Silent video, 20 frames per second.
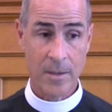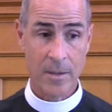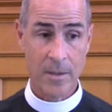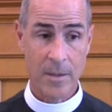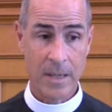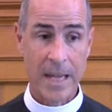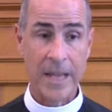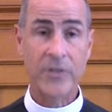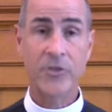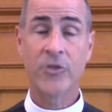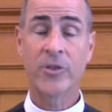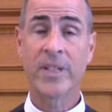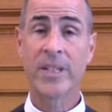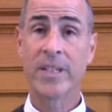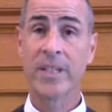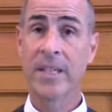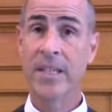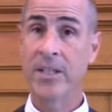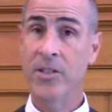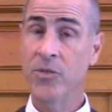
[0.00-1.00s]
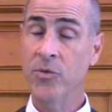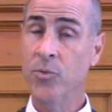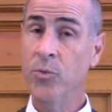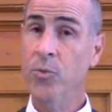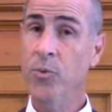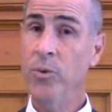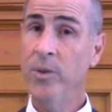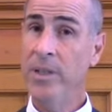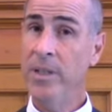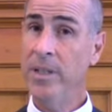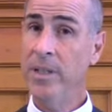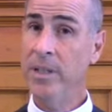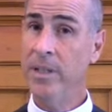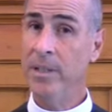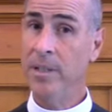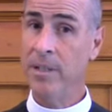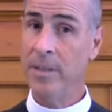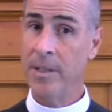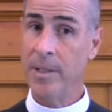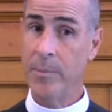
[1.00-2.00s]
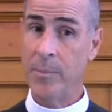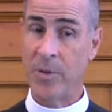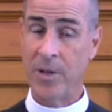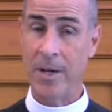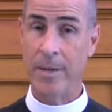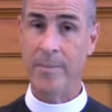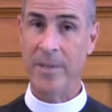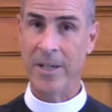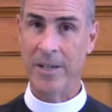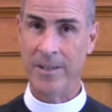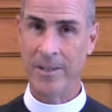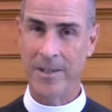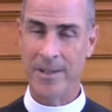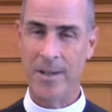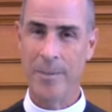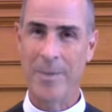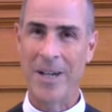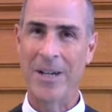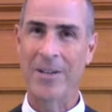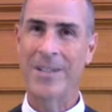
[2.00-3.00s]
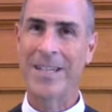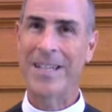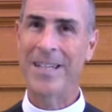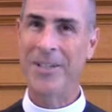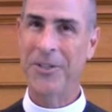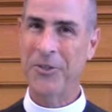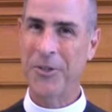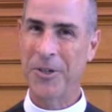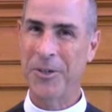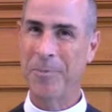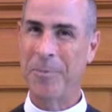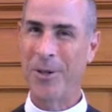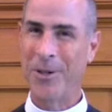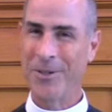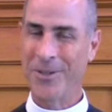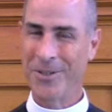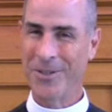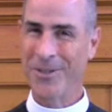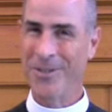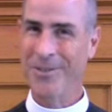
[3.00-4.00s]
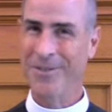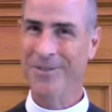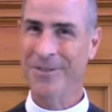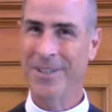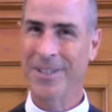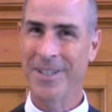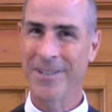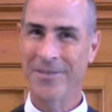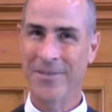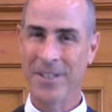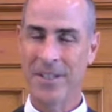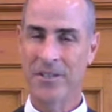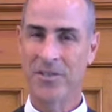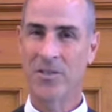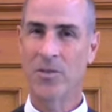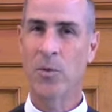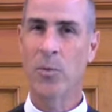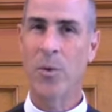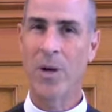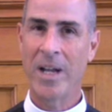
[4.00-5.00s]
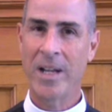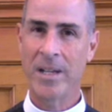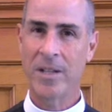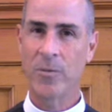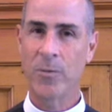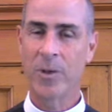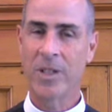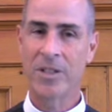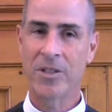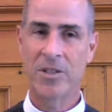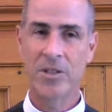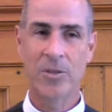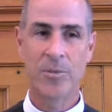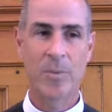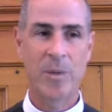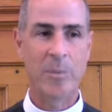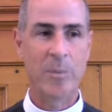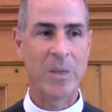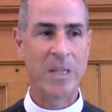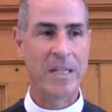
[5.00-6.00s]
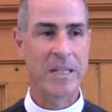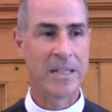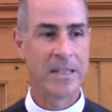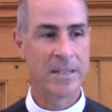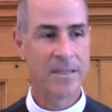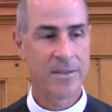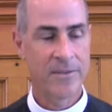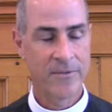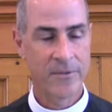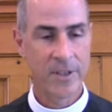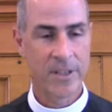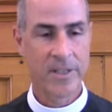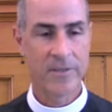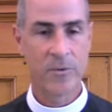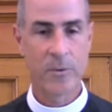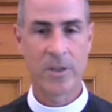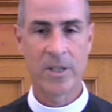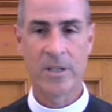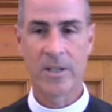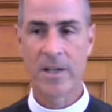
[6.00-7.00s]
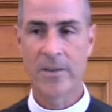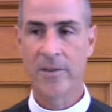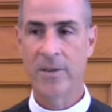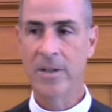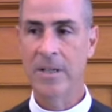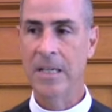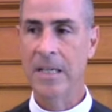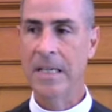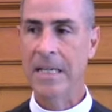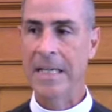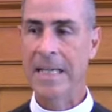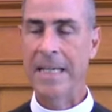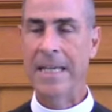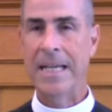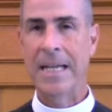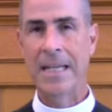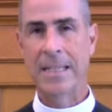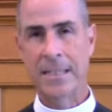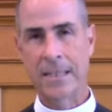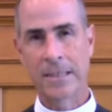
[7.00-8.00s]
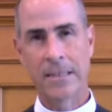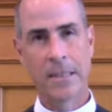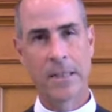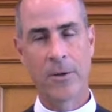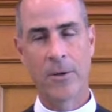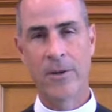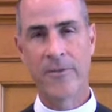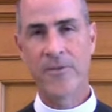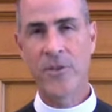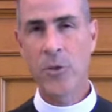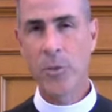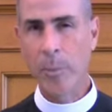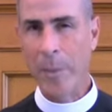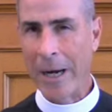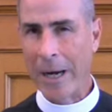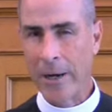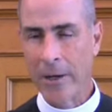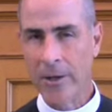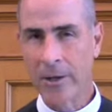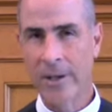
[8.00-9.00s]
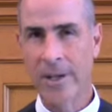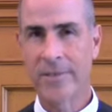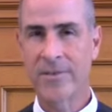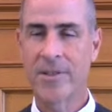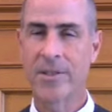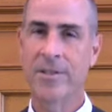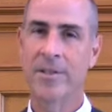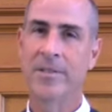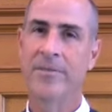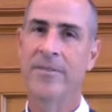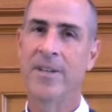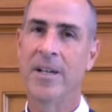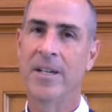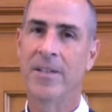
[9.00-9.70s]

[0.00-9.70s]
entry is really primarily about interpersonal forgiveness, the way in which human beings forgive one another. It has a few paragraphs on divine